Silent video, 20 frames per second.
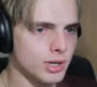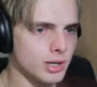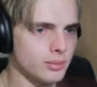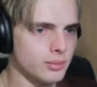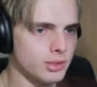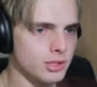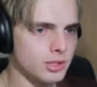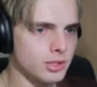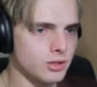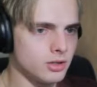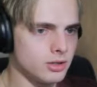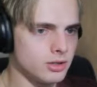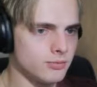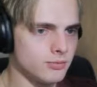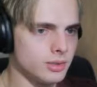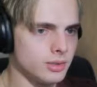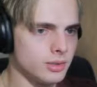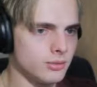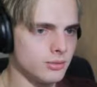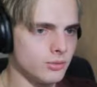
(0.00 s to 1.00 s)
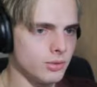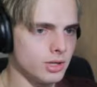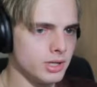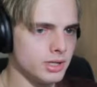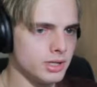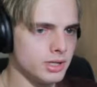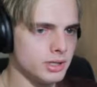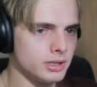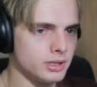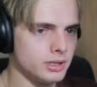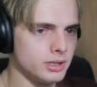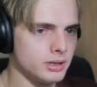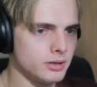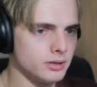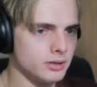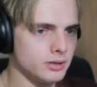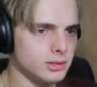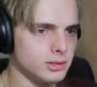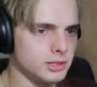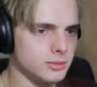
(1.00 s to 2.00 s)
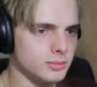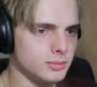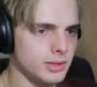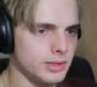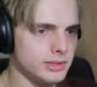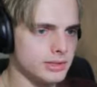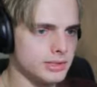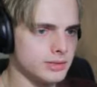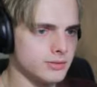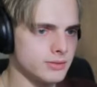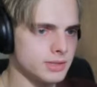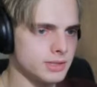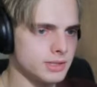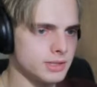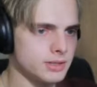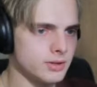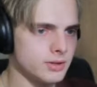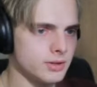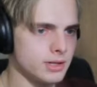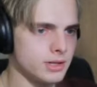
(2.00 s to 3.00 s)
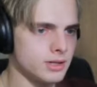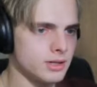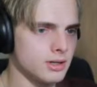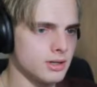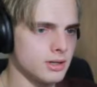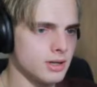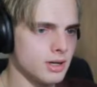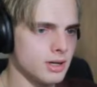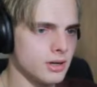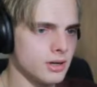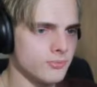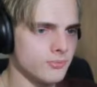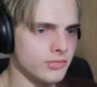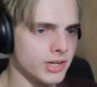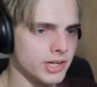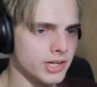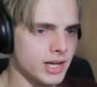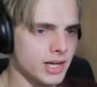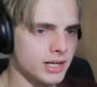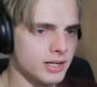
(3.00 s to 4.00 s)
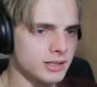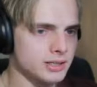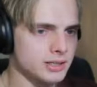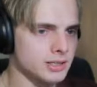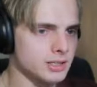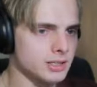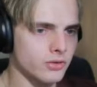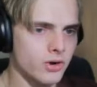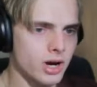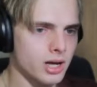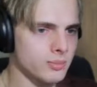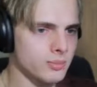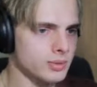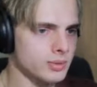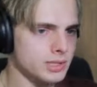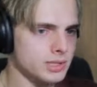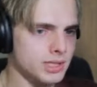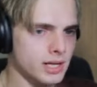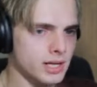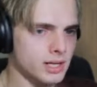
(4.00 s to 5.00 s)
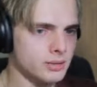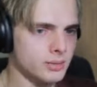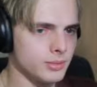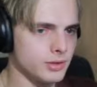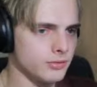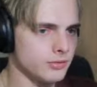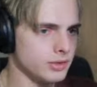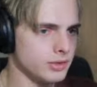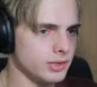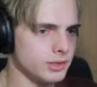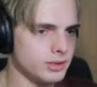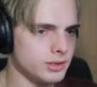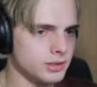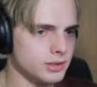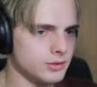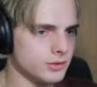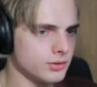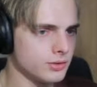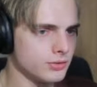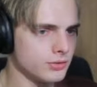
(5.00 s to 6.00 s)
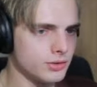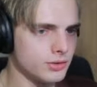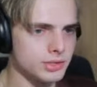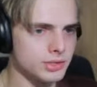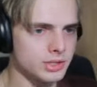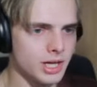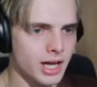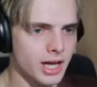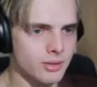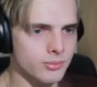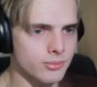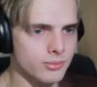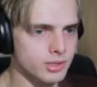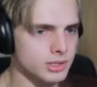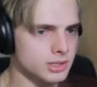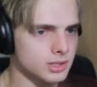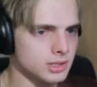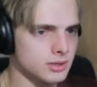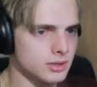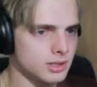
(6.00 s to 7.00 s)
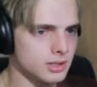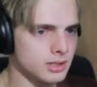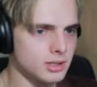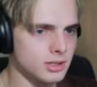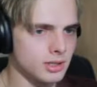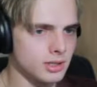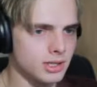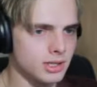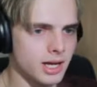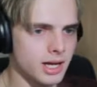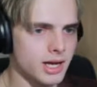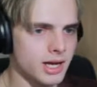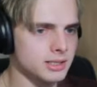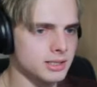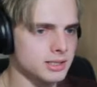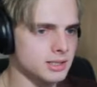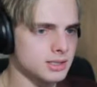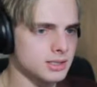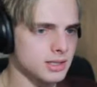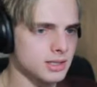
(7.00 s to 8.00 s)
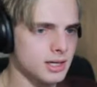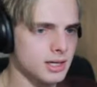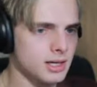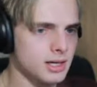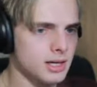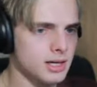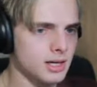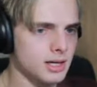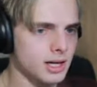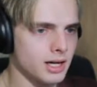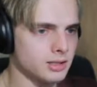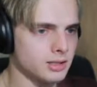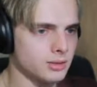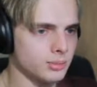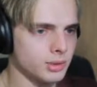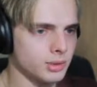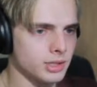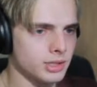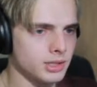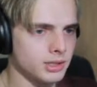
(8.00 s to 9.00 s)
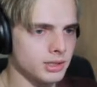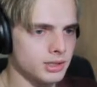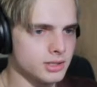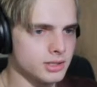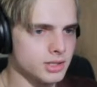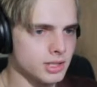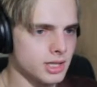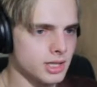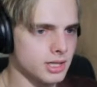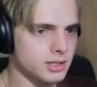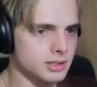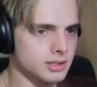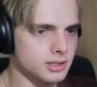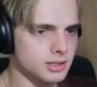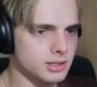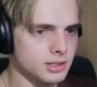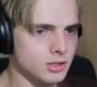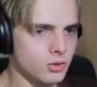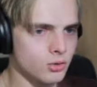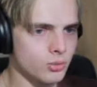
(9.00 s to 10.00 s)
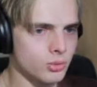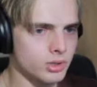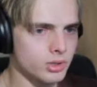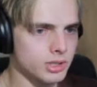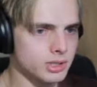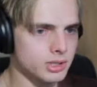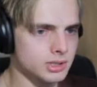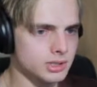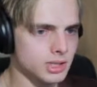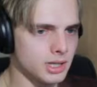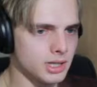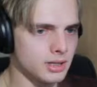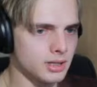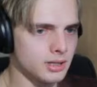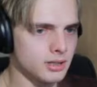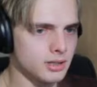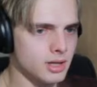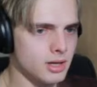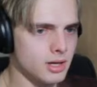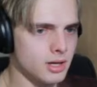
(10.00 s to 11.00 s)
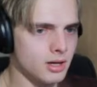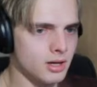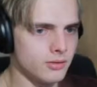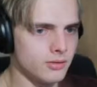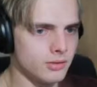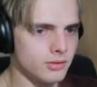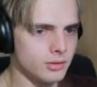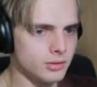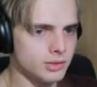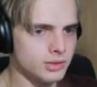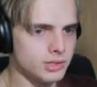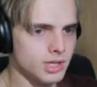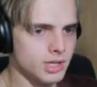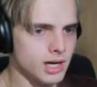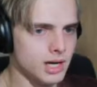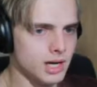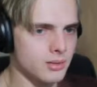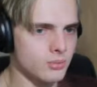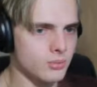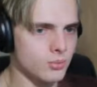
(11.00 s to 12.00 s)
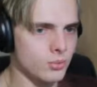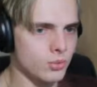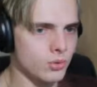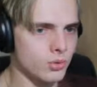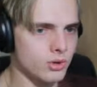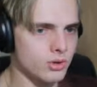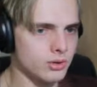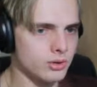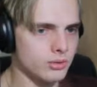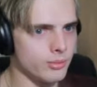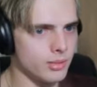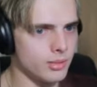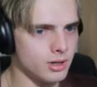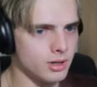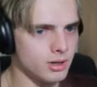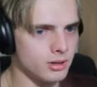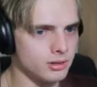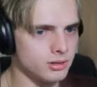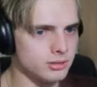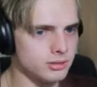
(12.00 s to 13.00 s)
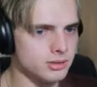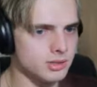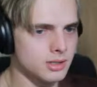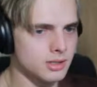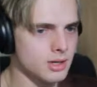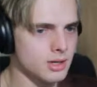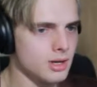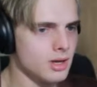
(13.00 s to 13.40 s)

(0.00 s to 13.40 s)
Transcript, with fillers: probably could have been written in the earliest pages of history. I cannot describe exactly my feelings for the first time when I stood aghast, contemplating that gigantic stonework inside of those time-worn halls